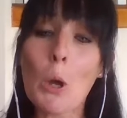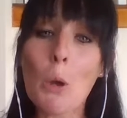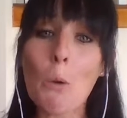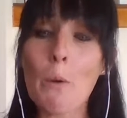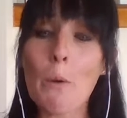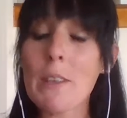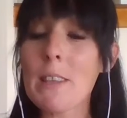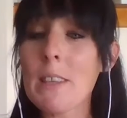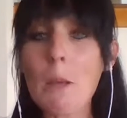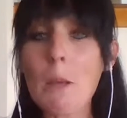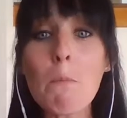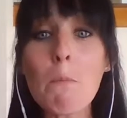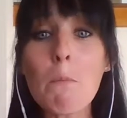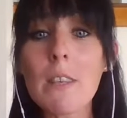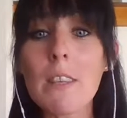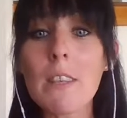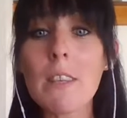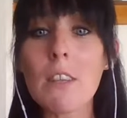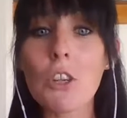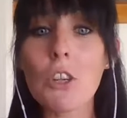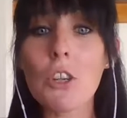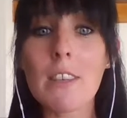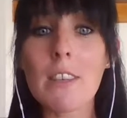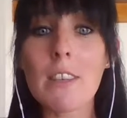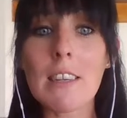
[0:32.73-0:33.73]
With some
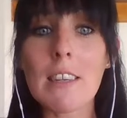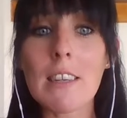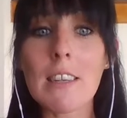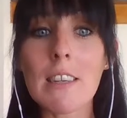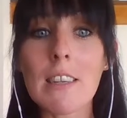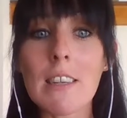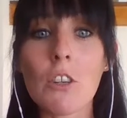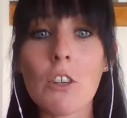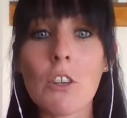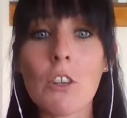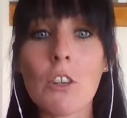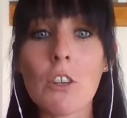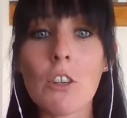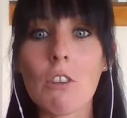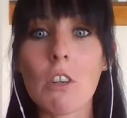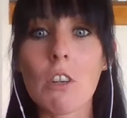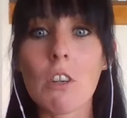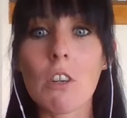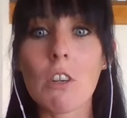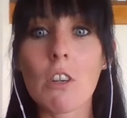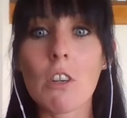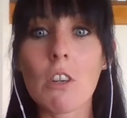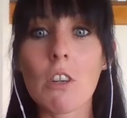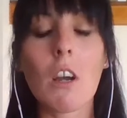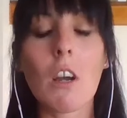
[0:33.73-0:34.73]
positions in
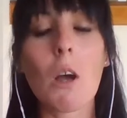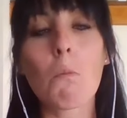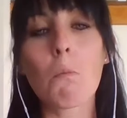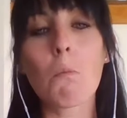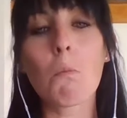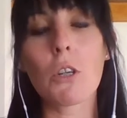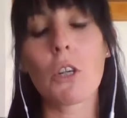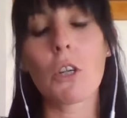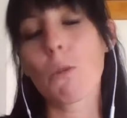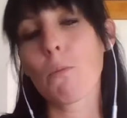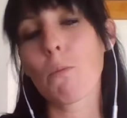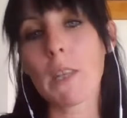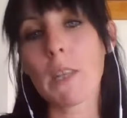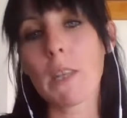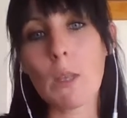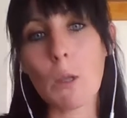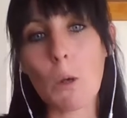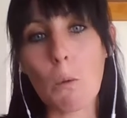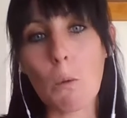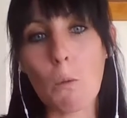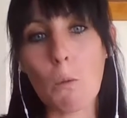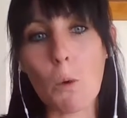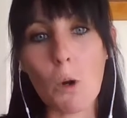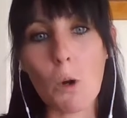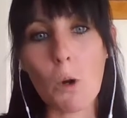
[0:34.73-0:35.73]
industries, accomplishments
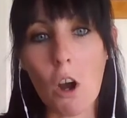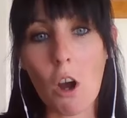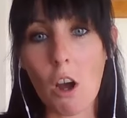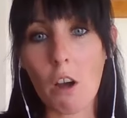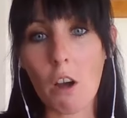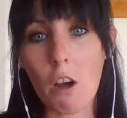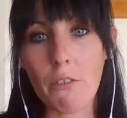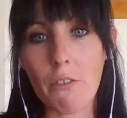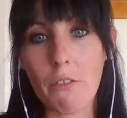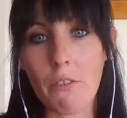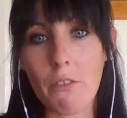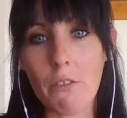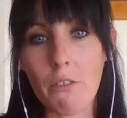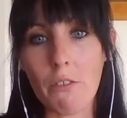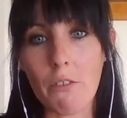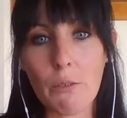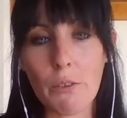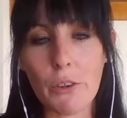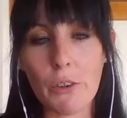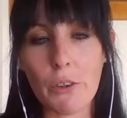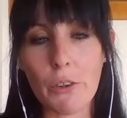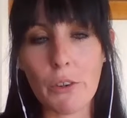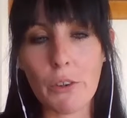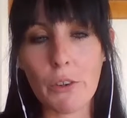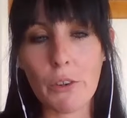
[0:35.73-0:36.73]
are more obvious.
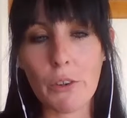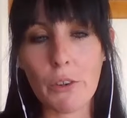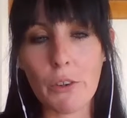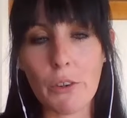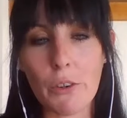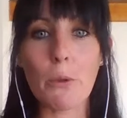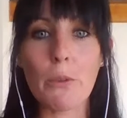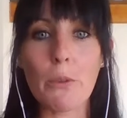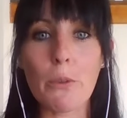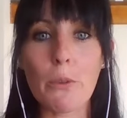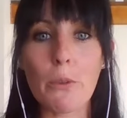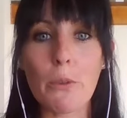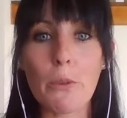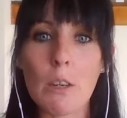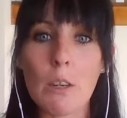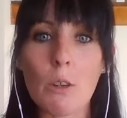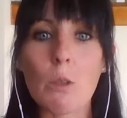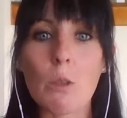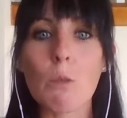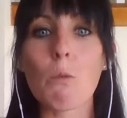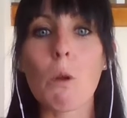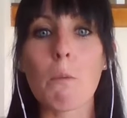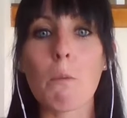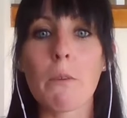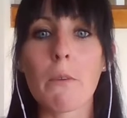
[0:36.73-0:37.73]
For example,
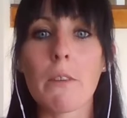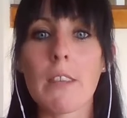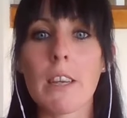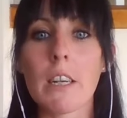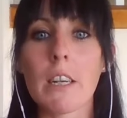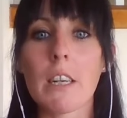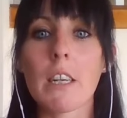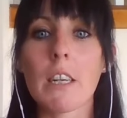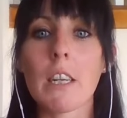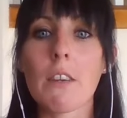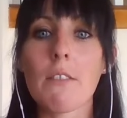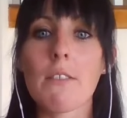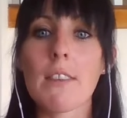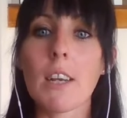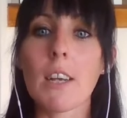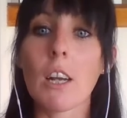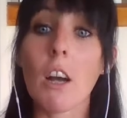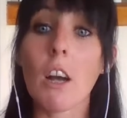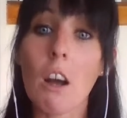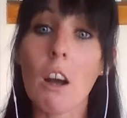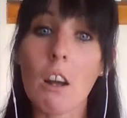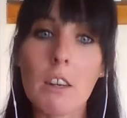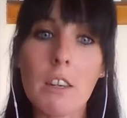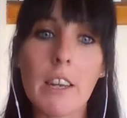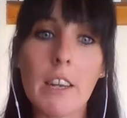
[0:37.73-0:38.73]
sales representatives and
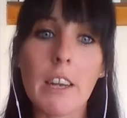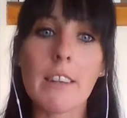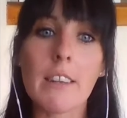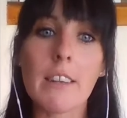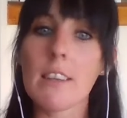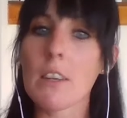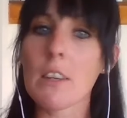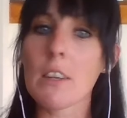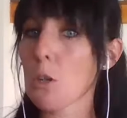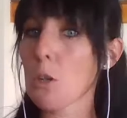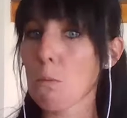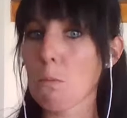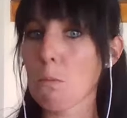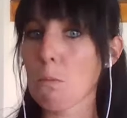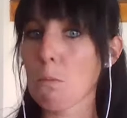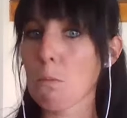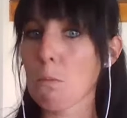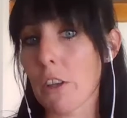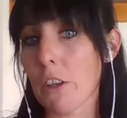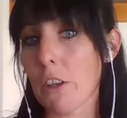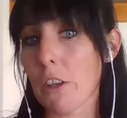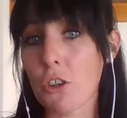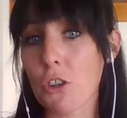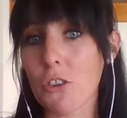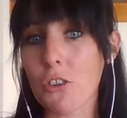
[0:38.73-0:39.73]
contact center
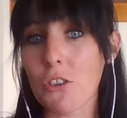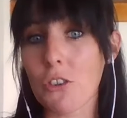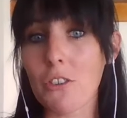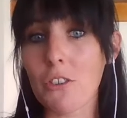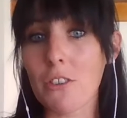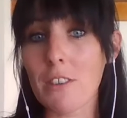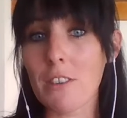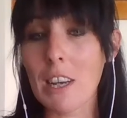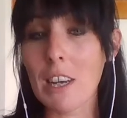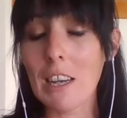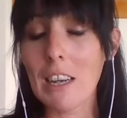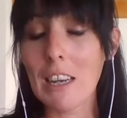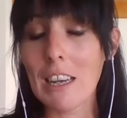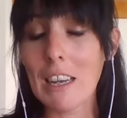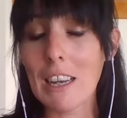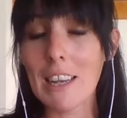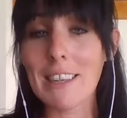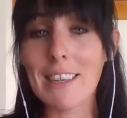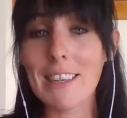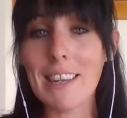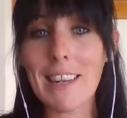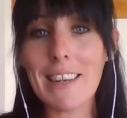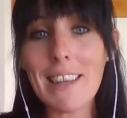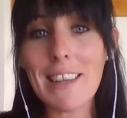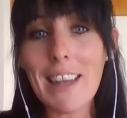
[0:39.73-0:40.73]
professionals
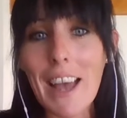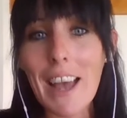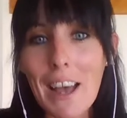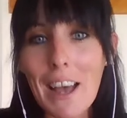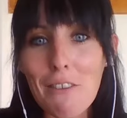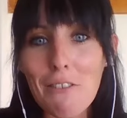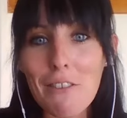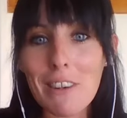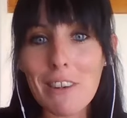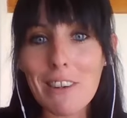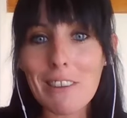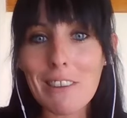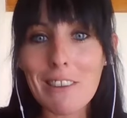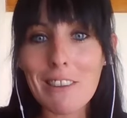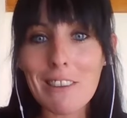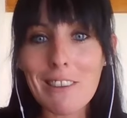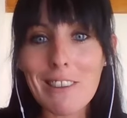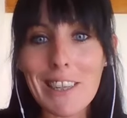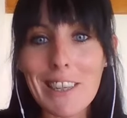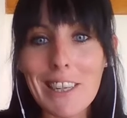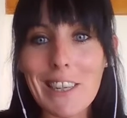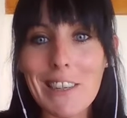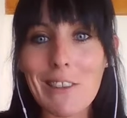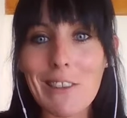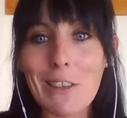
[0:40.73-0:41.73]
tend to have it a little
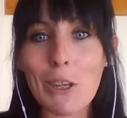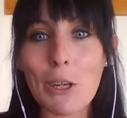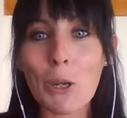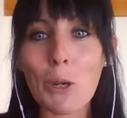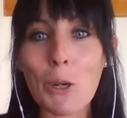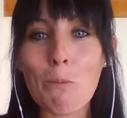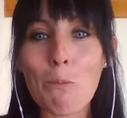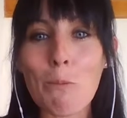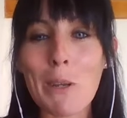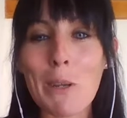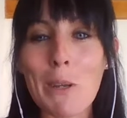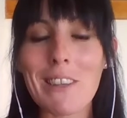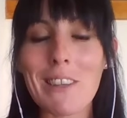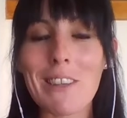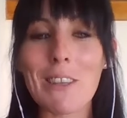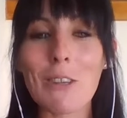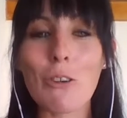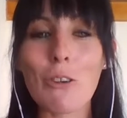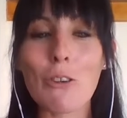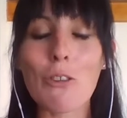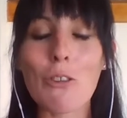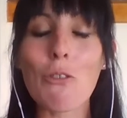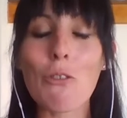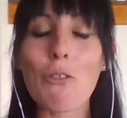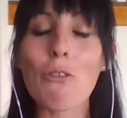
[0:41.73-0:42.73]
easier because there
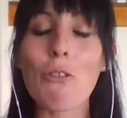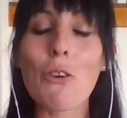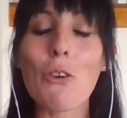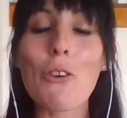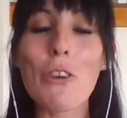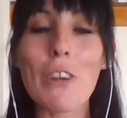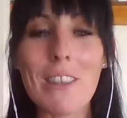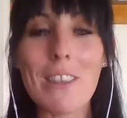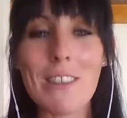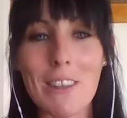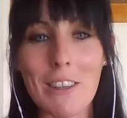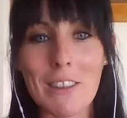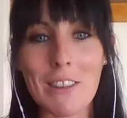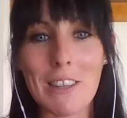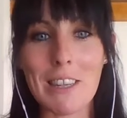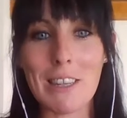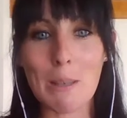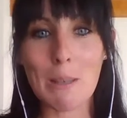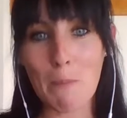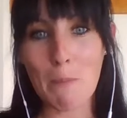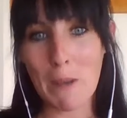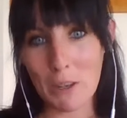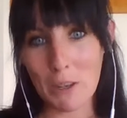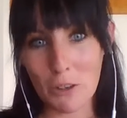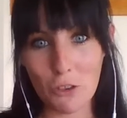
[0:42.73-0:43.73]
is a focus on
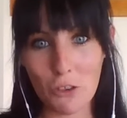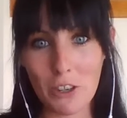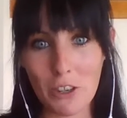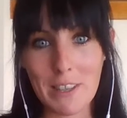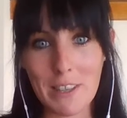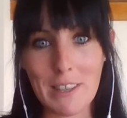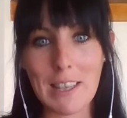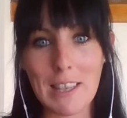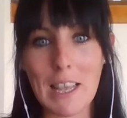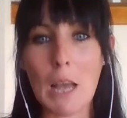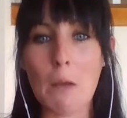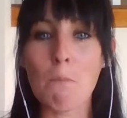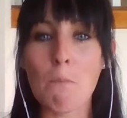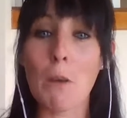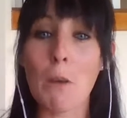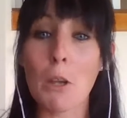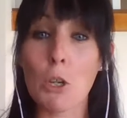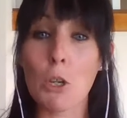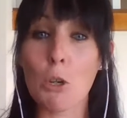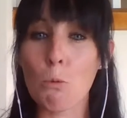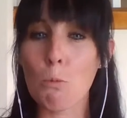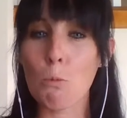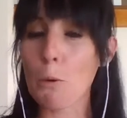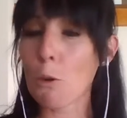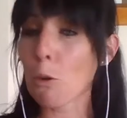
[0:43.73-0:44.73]
these metrics and
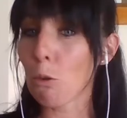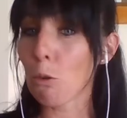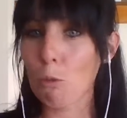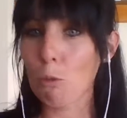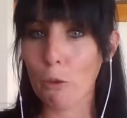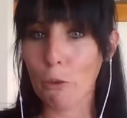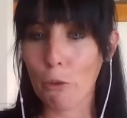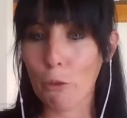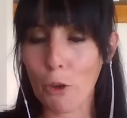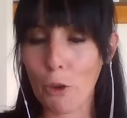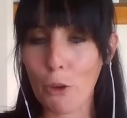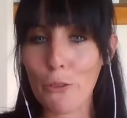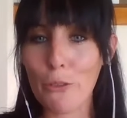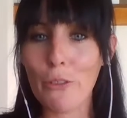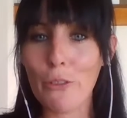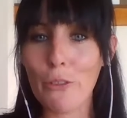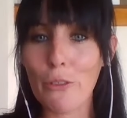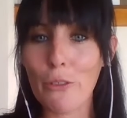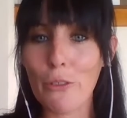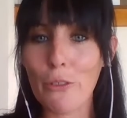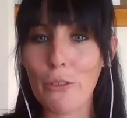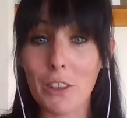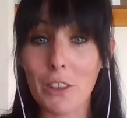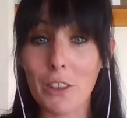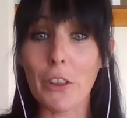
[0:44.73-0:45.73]
measurable results
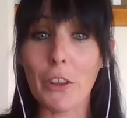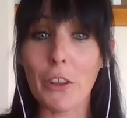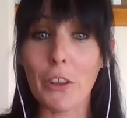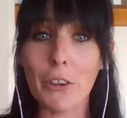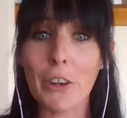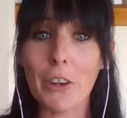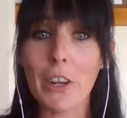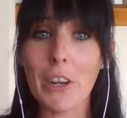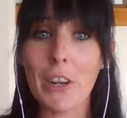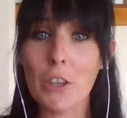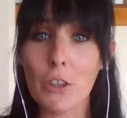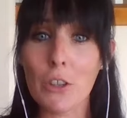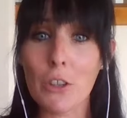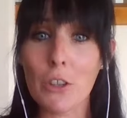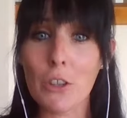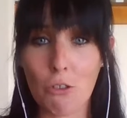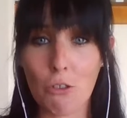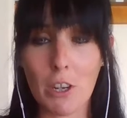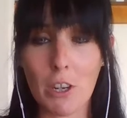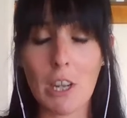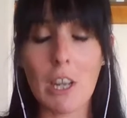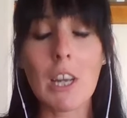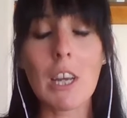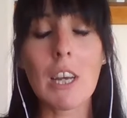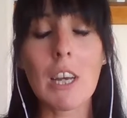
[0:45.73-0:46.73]
in their
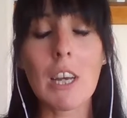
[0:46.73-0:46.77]
industry.